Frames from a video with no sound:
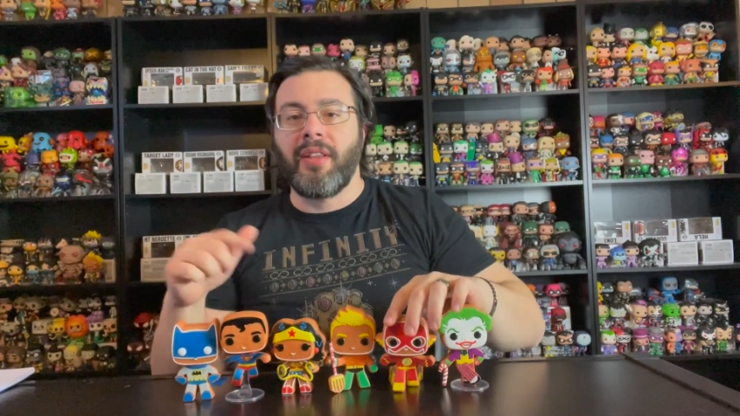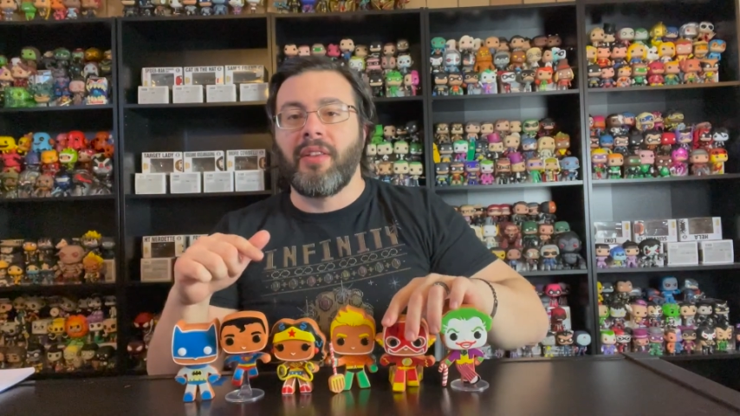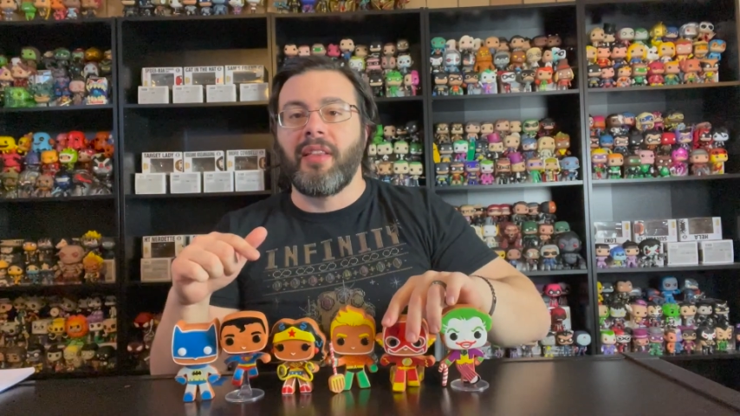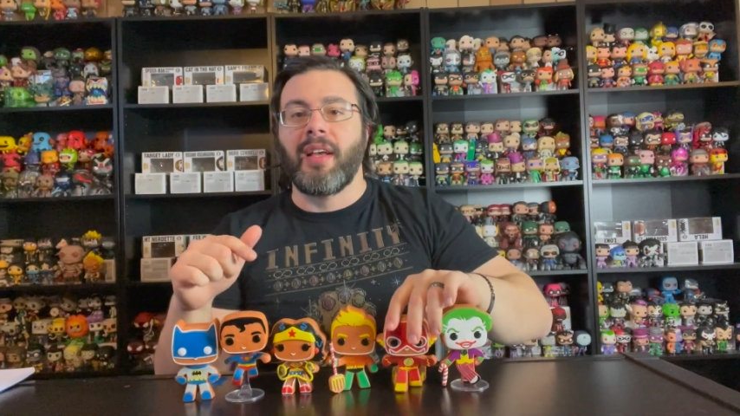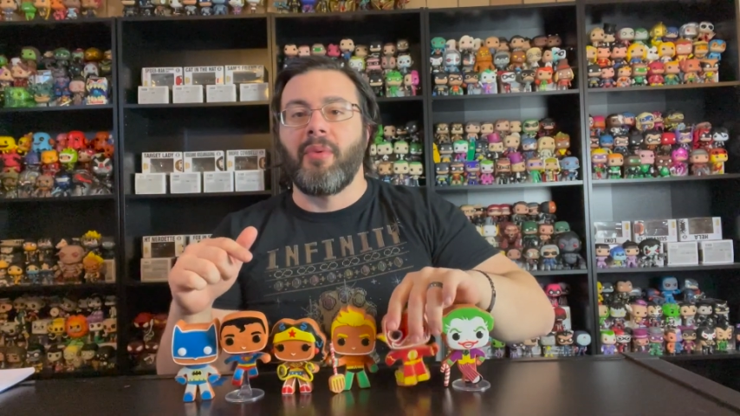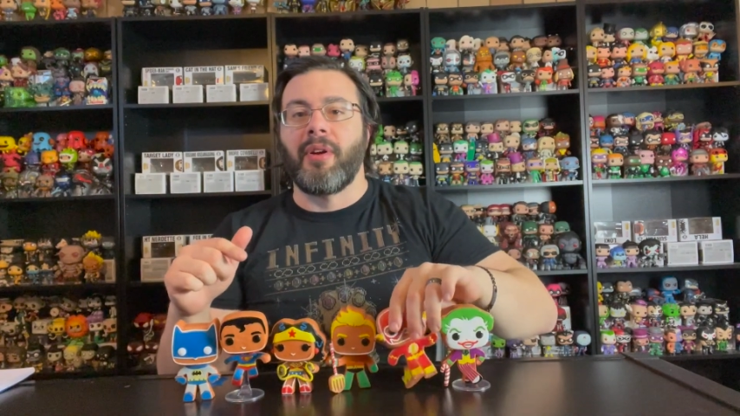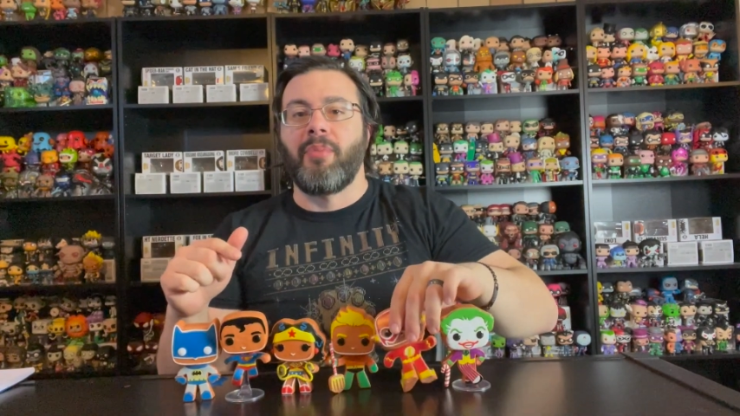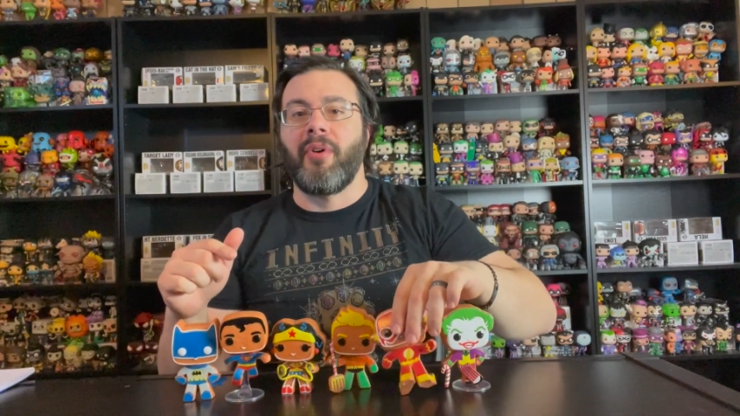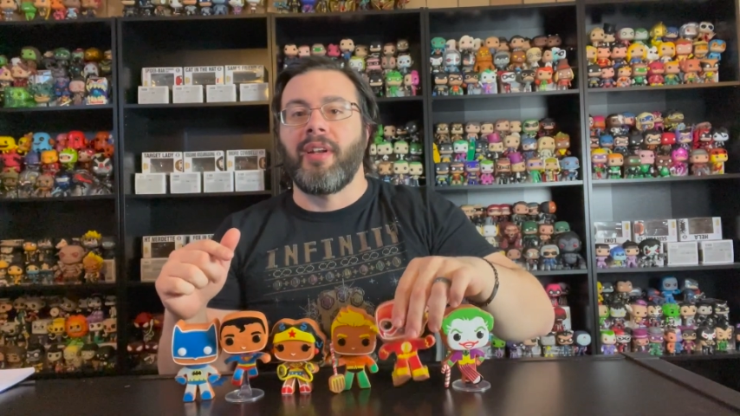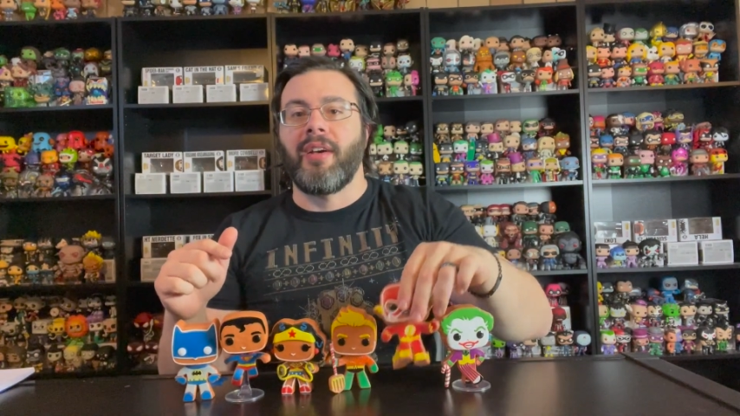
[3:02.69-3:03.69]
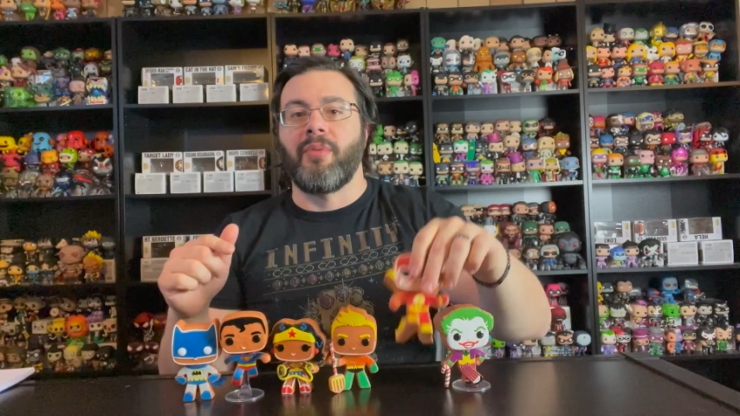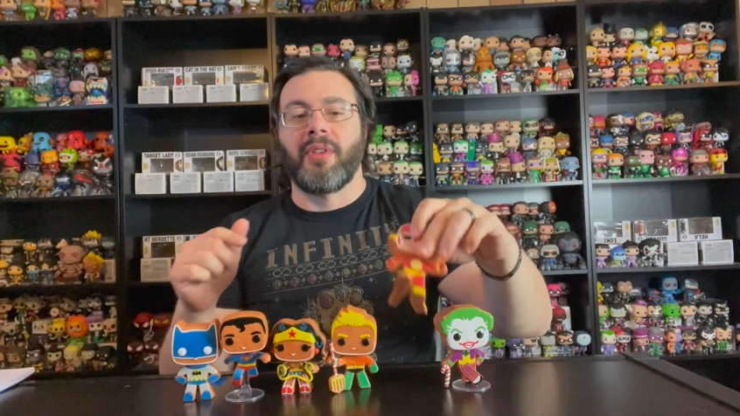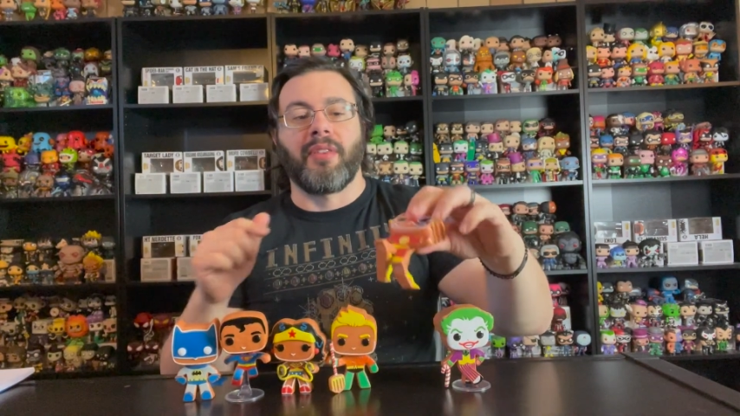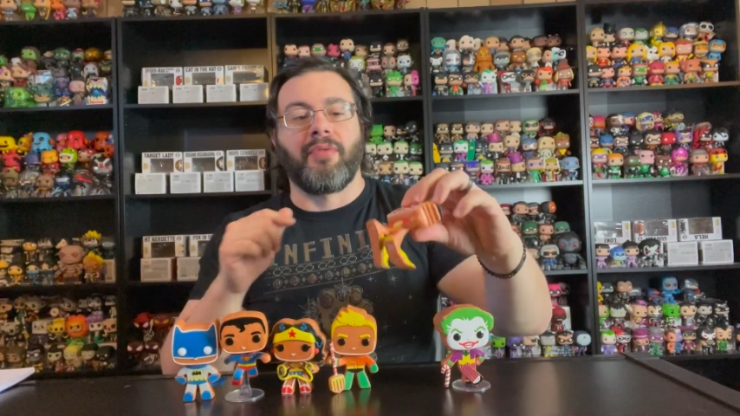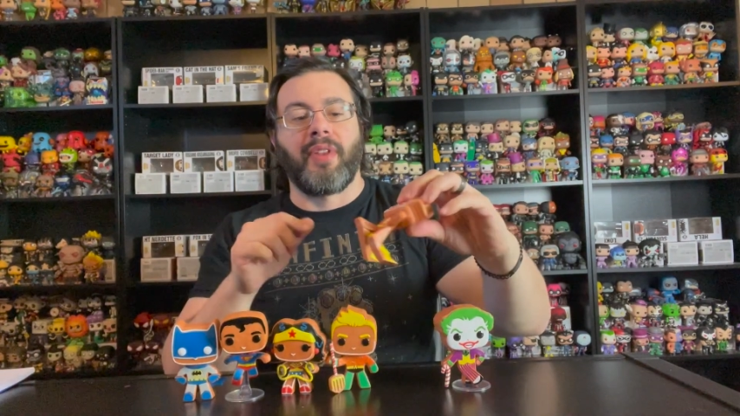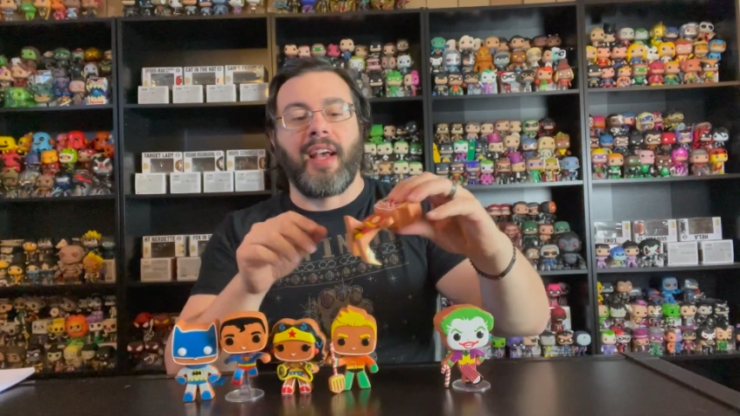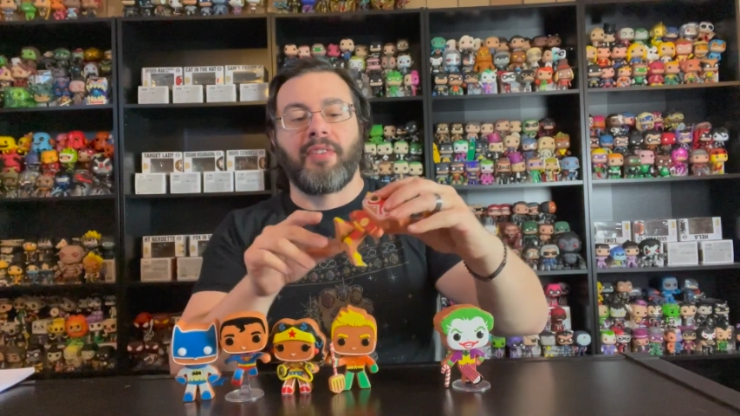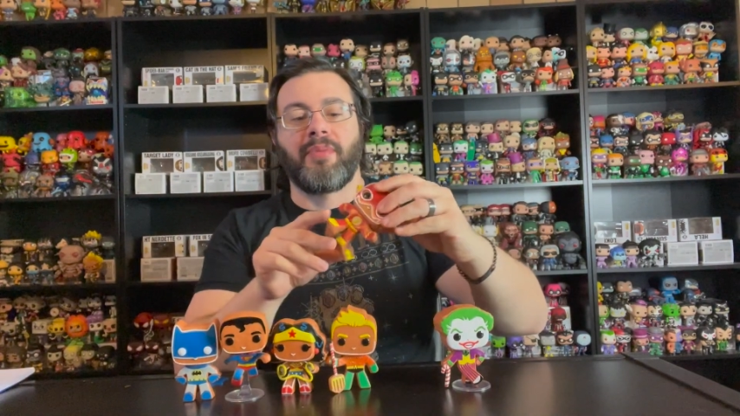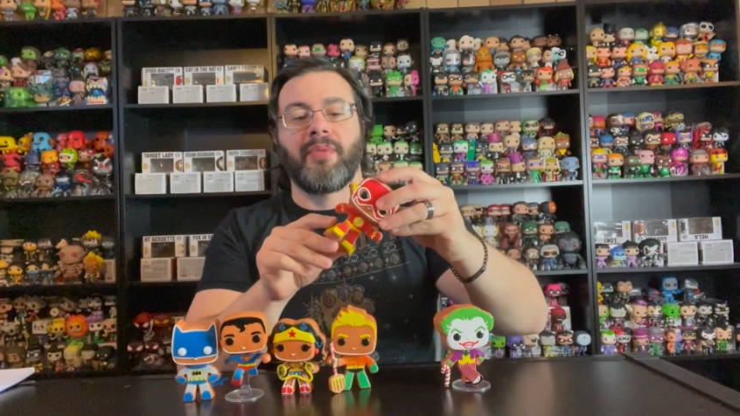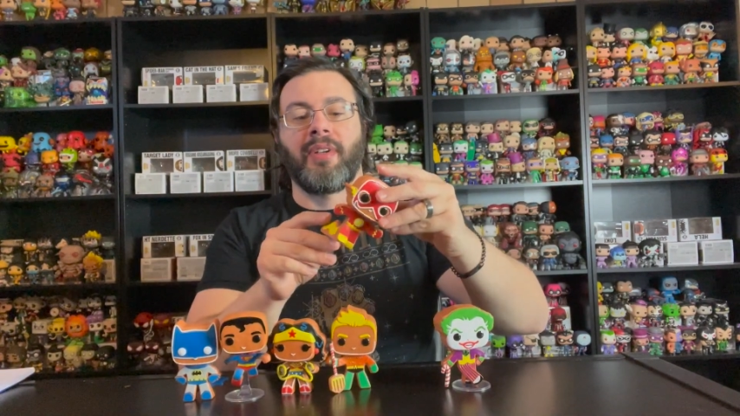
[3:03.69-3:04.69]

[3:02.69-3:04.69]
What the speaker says: other thing I want to point out with the flash